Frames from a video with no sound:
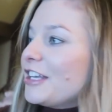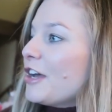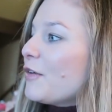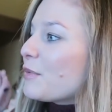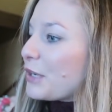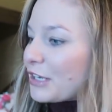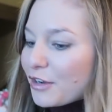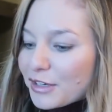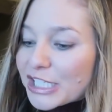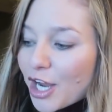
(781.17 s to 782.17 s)
you know, we're gonna
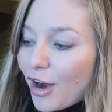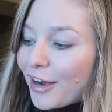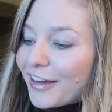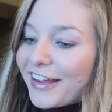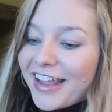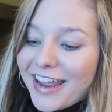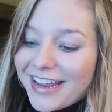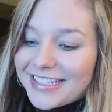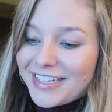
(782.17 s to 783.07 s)
go to Target.